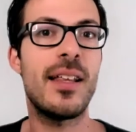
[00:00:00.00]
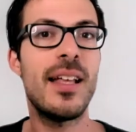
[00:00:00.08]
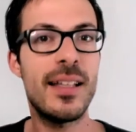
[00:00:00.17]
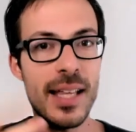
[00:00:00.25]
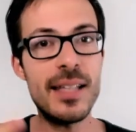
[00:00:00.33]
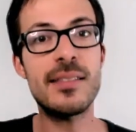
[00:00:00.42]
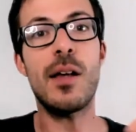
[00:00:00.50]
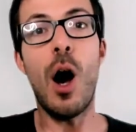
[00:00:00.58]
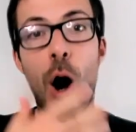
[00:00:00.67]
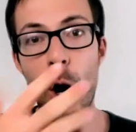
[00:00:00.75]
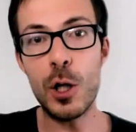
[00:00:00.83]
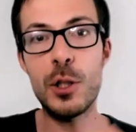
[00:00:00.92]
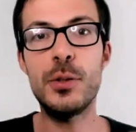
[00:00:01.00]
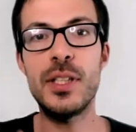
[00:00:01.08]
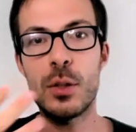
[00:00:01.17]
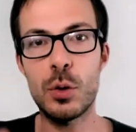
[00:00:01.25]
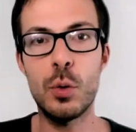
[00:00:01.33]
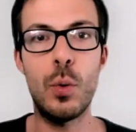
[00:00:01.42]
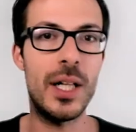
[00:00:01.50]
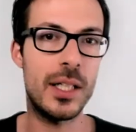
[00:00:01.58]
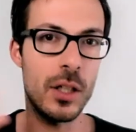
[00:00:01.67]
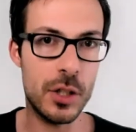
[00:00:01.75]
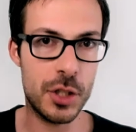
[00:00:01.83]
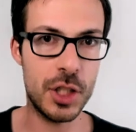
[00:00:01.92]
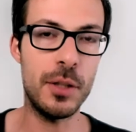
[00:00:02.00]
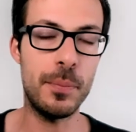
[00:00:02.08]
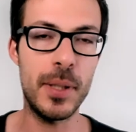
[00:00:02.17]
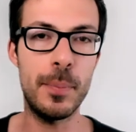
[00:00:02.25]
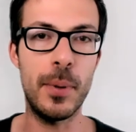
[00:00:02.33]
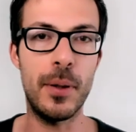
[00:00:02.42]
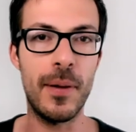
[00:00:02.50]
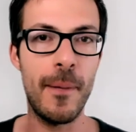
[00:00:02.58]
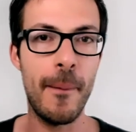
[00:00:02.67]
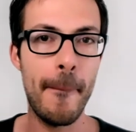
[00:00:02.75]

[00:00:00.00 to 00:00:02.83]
That's all you need to do while coaching your people.